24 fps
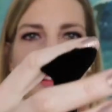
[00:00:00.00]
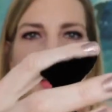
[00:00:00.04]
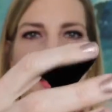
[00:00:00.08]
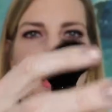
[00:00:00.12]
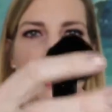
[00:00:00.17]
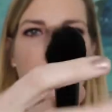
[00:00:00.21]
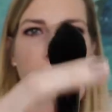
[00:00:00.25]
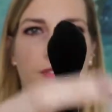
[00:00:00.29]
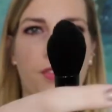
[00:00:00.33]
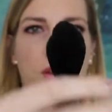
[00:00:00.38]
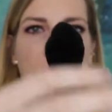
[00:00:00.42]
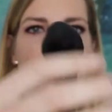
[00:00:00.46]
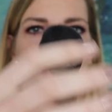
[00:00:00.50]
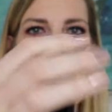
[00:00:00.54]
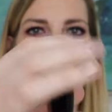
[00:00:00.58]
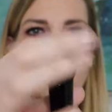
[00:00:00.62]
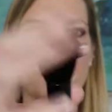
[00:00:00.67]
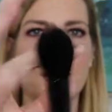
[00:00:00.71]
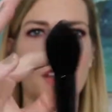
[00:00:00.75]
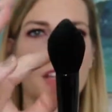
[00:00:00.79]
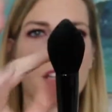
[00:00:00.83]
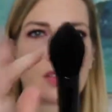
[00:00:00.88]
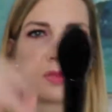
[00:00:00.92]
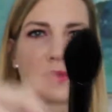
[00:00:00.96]
At first I
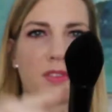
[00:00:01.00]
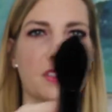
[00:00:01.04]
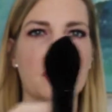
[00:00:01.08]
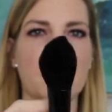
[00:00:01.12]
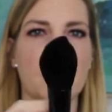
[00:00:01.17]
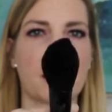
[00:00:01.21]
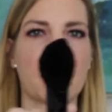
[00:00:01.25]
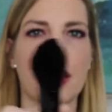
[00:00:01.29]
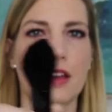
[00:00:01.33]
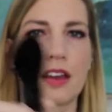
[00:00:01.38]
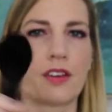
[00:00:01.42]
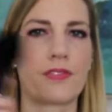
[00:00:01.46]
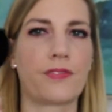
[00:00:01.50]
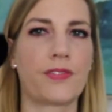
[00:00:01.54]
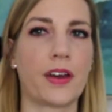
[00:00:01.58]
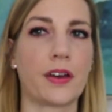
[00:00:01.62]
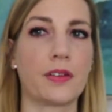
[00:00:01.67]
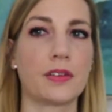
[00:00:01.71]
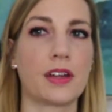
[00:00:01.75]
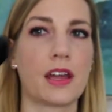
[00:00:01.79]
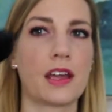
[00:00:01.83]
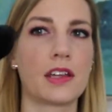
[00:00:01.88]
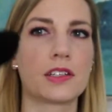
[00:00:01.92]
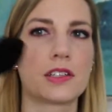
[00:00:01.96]
thought it was a
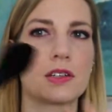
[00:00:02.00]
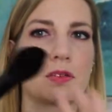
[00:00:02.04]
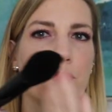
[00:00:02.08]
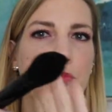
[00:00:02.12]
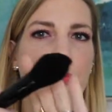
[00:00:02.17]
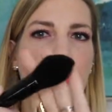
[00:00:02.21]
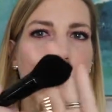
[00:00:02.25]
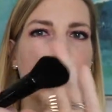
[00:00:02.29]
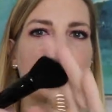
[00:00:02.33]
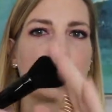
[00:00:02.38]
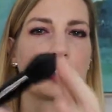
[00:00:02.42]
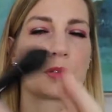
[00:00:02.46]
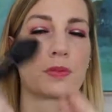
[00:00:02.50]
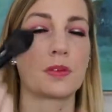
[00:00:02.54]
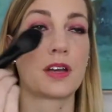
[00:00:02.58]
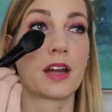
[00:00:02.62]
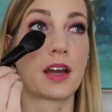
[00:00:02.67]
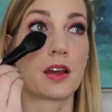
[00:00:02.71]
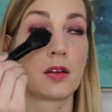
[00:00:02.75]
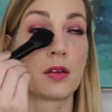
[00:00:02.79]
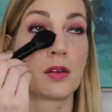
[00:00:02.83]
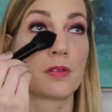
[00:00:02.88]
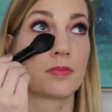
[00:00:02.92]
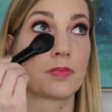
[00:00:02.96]
foundation brush, but
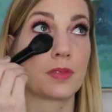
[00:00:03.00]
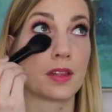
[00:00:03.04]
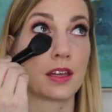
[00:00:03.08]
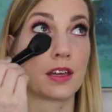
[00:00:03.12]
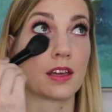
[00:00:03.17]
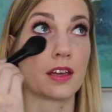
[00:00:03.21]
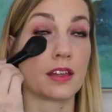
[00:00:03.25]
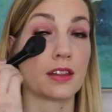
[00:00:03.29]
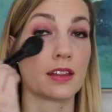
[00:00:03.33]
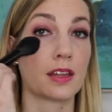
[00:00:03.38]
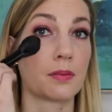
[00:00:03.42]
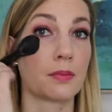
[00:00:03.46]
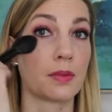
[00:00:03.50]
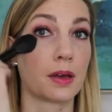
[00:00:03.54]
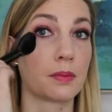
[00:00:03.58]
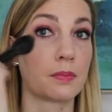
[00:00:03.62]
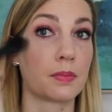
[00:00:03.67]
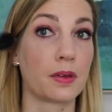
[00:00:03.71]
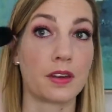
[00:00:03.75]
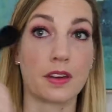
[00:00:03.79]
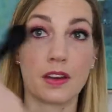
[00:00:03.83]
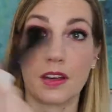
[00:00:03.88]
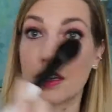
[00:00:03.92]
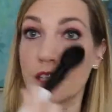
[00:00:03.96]
now I'm thinking that might
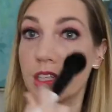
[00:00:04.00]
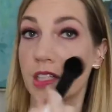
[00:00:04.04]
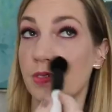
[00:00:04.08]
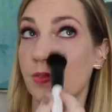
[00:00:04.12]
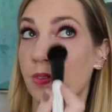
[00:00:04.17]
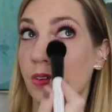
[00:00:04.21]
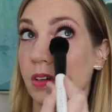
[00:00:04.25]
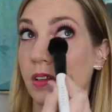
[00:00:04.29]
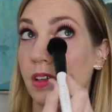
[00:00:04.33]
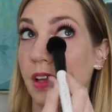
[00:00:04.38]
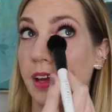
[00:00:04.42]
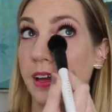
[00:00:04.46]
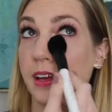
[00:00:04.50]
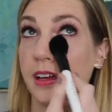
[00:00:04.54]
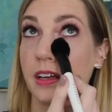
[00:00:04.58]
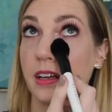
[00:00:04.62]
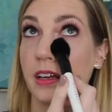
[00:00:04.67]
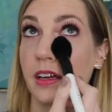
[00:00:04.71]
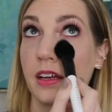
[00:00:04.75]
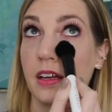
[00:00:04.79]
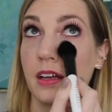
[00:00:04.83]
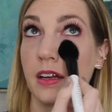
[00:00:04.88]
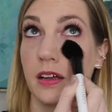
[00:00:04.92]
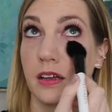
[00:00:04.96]
be nice for
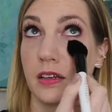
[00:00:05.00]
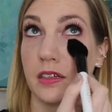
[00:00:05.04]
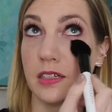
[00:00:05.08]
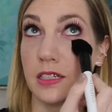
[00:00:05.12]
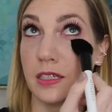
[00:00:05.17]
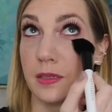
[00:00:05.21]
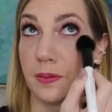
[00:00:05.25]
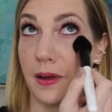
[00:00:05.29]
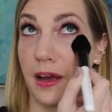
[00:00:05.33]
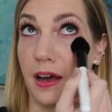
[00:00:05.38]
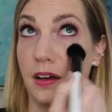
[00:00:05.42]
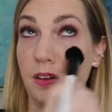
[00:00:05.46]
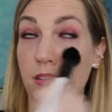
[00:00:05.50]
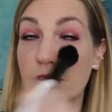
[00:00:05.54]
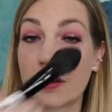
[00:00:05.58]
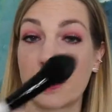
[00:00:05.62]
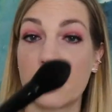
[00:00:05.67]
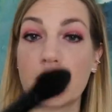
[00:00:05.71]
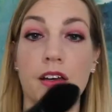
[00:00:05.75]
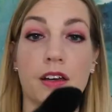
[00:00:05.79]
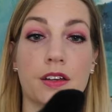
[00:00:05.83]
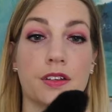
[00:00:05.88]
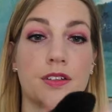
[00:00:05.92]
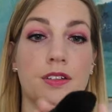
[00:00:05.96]
just
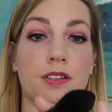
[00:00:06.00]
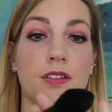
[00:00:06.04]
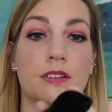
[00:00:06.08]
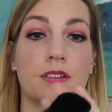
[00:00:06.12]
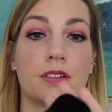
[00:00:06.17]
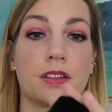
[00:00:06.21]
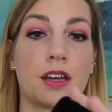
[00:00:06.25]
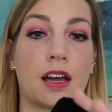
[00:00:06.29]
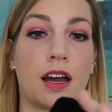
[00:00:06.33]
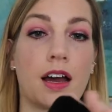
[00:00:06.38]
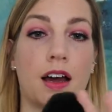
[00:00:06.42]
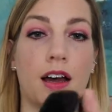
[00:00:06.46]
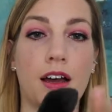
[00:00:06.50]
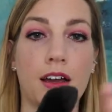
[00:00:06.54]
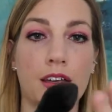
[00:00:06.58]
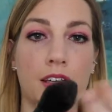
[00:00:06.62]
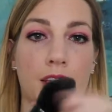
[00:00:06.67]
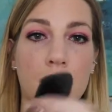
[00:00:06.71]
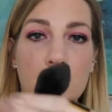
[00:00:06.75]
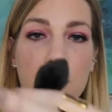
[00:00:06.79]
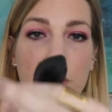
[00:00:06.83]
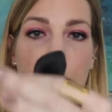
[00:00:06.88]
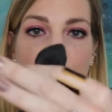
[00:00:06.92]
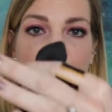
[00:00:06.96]
powdering under the
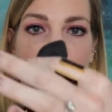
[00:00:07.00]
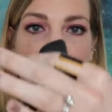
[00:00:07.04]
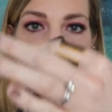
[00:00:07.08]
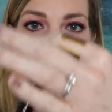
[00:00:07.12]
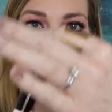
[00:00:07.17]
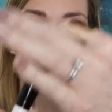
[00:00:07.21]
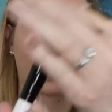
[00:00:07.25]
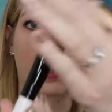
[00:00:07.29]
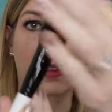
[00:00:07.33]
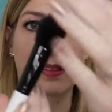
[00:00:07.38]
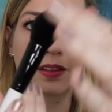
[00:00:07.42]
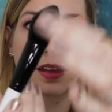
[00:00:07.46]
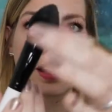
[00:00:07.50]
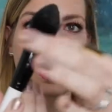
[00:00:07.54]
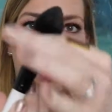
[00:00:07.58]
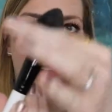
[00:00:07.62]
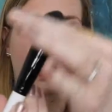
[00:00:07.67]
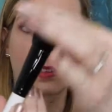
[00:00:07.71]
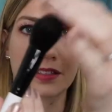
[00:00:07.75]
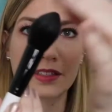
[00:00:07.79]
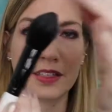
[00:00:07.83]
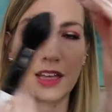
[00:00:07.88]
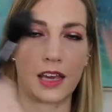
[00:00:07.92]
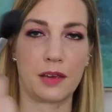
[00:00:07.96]
eyes because of that
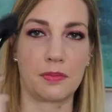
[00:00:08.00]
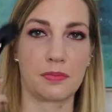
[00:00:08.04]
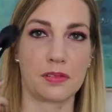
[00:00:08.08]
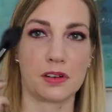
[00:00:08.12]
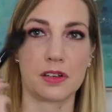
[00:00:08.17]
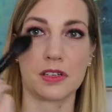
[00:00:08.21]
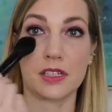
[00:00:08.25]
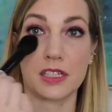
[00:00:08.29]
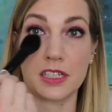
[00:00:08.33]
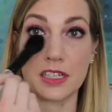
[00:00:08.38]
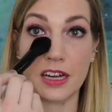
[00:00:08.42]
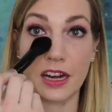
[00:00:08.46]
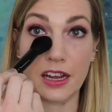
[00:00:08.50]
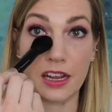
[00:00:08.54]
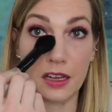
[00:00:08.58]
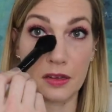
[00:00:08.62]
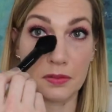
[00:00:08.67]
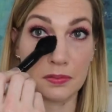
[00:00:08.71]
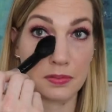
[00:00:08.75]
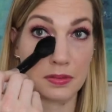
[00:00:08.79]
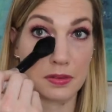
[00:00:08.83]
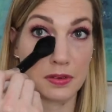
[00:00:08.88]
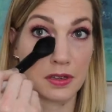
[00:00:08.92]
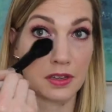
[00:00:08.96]
tapered
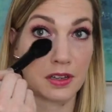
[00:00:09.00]
shape.